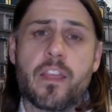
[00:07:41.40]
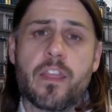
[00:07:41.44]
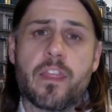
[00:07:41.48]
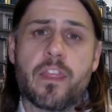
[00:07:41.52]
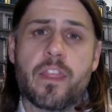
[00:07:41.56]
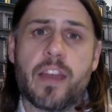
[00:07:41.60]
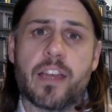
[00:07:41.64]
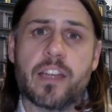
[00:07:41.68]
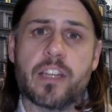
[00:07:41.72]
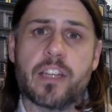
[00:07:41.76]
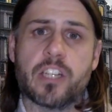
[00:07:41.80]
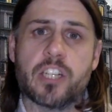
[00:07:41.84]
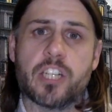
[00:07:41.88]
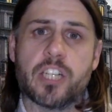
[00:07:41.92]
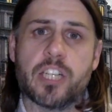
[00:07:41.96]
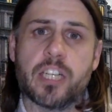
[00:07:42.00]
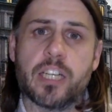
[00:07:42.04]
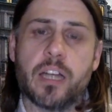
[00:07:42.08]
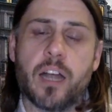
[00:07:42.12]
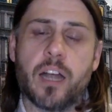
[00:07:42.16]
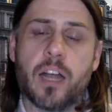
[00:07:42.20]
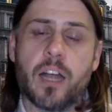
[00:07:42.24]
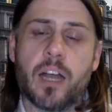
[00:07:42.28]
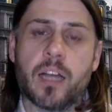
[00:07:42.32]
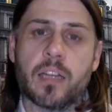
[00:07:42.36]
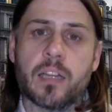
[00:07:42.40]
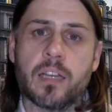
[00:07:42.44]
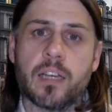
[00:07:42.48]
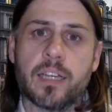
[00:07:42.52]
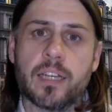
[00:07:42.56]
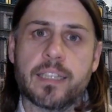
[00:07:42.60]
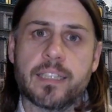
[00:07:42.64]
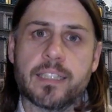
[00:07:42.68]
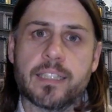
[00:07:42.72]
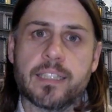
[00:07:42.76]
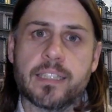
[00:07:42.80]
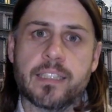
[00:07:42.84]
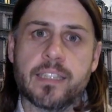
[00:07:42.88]
that she
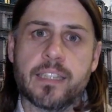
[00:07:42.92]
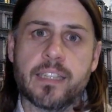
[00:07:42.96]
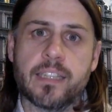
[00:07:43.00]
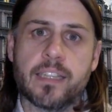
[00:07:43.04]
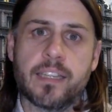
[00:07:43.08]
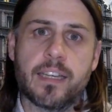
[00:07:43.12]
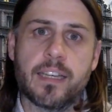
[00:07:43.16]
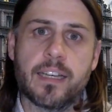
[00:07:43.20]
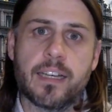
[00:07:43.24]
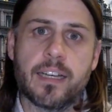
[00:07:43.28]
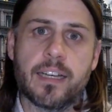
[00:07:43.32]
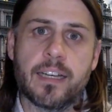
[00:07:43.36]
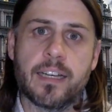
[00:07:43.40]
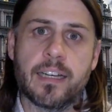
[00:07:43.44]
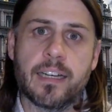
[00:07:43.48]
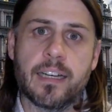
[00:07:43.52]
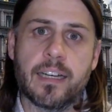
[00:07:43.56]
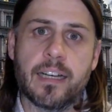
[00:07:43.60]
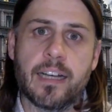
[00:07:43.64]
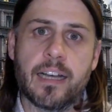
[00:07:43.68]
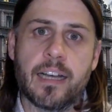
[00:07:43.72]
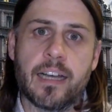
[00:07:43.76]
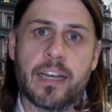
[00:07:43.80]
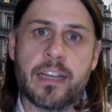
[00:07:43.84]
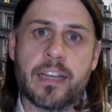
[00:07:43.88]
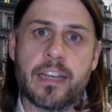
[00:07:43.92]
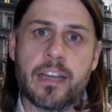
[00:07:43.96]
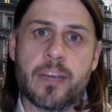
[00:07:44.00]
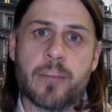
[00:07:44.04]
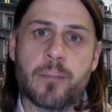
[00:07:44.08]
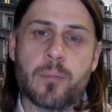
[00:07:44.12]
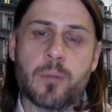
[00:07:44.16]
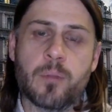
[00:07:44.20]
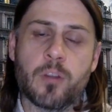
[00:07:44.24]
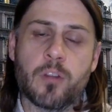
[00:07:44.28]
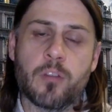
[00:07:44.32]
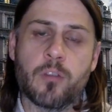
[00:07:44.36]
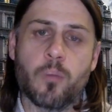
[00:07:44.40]
highlighted uh, a
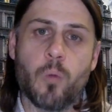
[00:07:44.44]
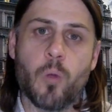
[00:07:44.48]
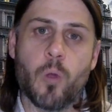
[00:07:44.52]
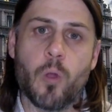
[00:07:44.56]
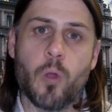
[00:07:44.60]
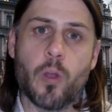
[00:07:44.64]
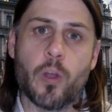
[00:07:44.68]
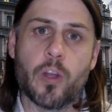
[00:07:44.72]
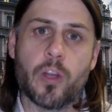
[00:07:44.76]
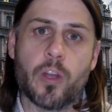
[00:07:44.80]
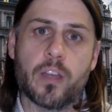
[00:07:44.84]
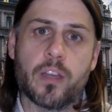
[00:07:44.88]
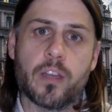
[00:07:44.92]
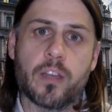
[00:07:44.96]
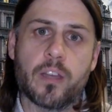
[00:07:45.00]
number of work,